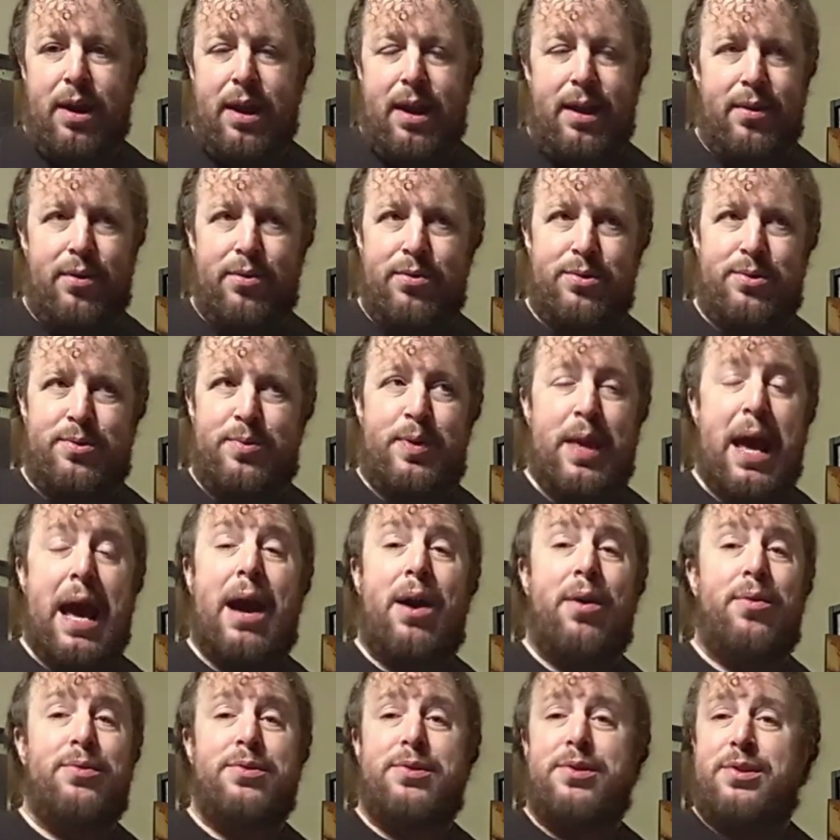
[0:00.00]
There's
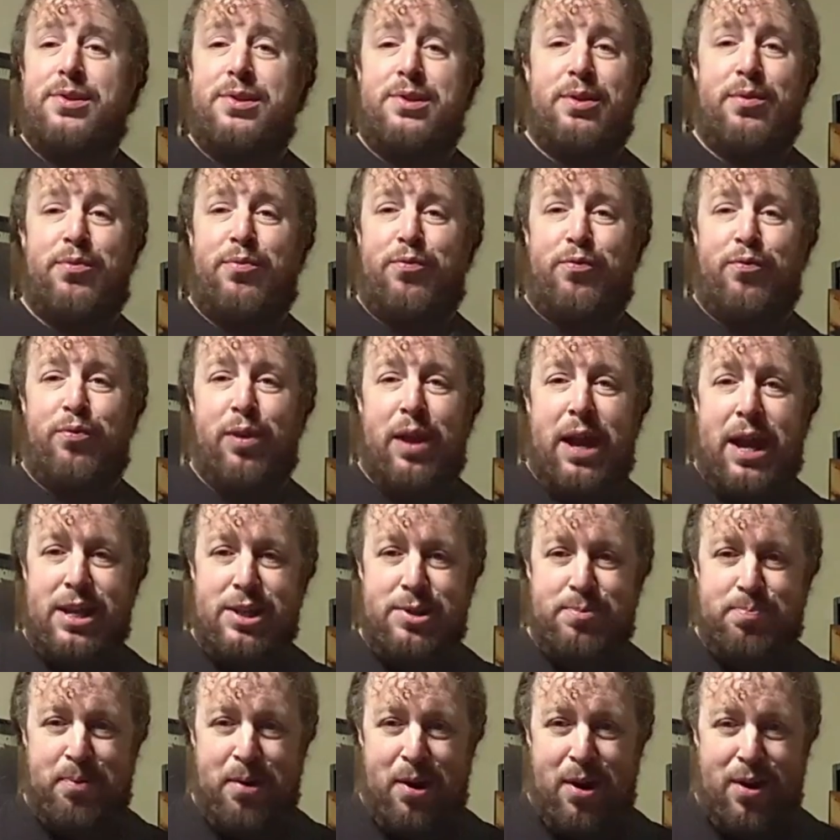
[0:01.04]
thousands of
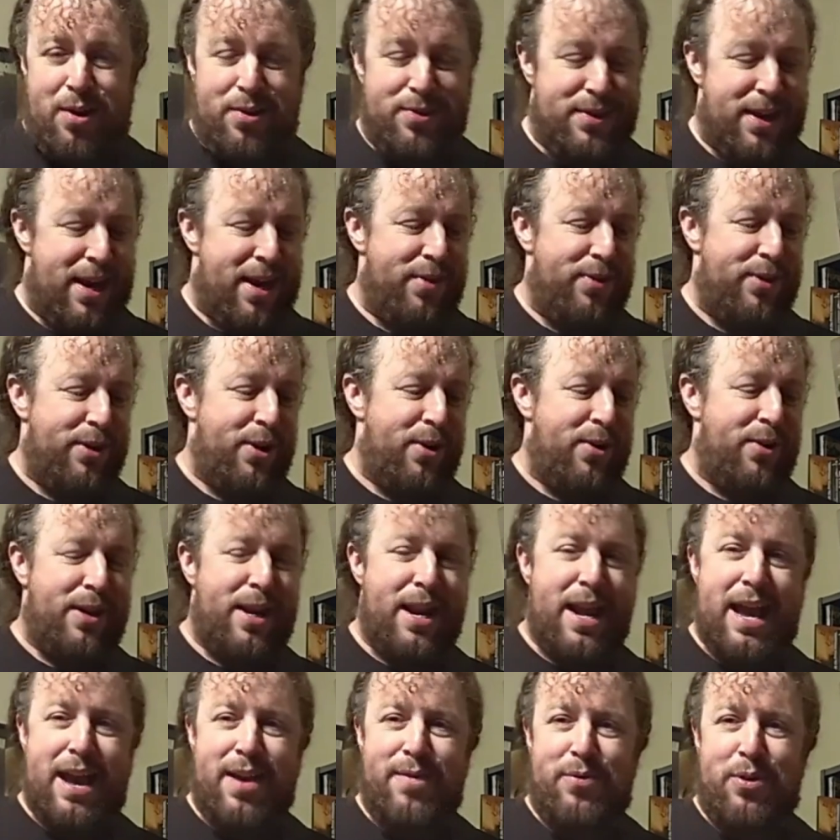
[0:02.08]
Les Pauls out there
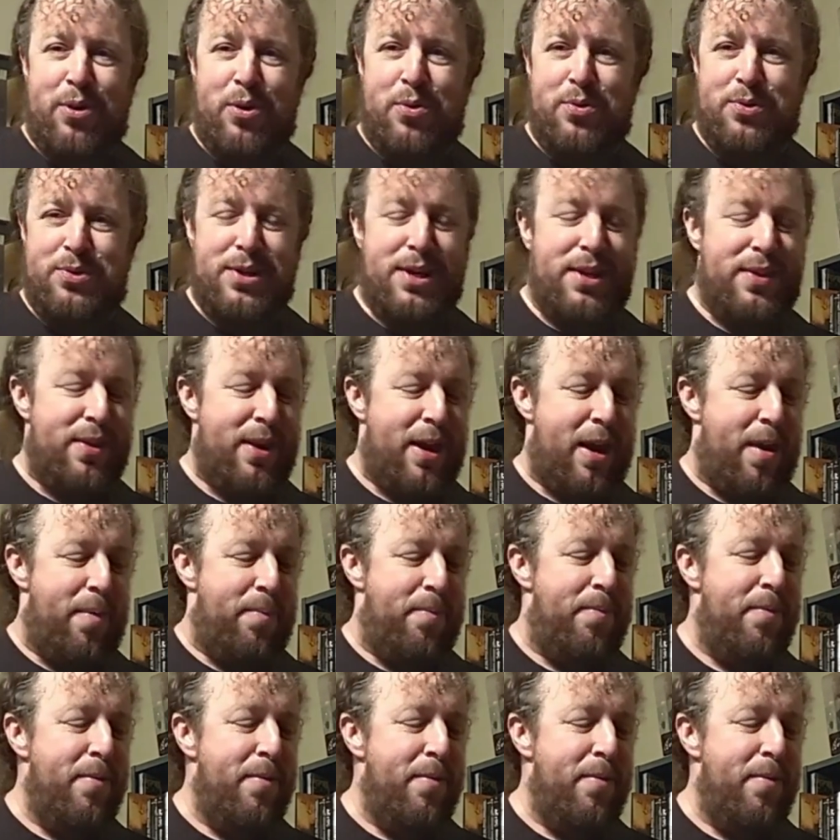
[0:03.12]
that have those in them.